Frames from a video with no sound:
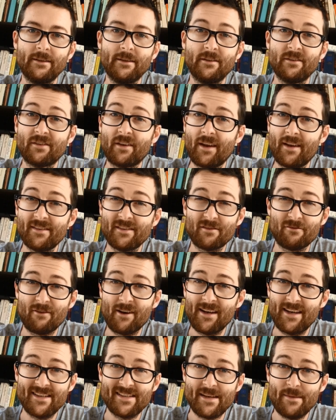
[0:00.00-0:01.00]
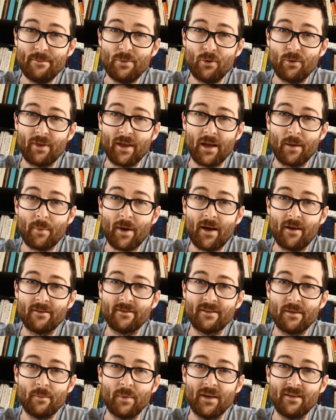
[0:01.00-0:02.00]
So that's the really simple thing about
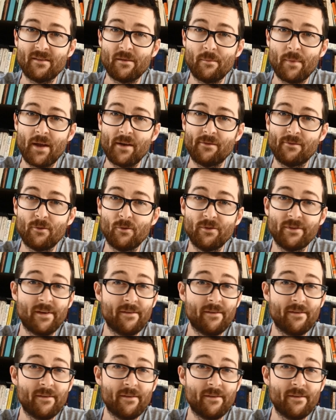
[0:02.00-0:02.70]
similes and metaphors.